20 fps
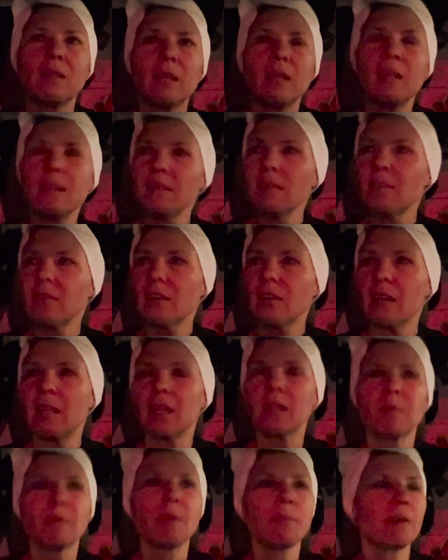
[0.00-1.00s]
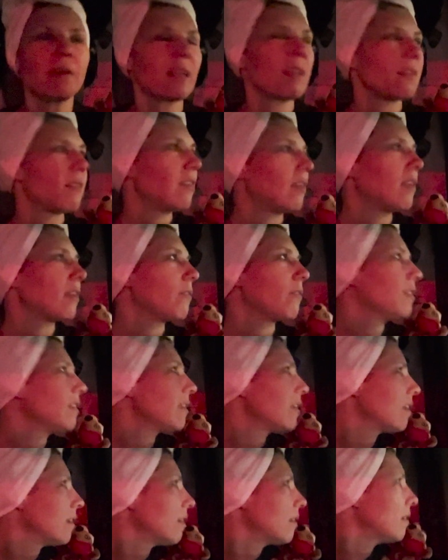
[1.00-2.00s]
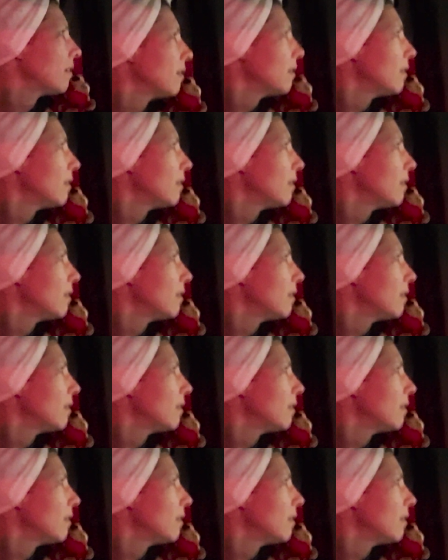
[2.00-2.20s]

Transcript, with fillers: And it's a Sonic. Maybe I'll get Sonic for dinner.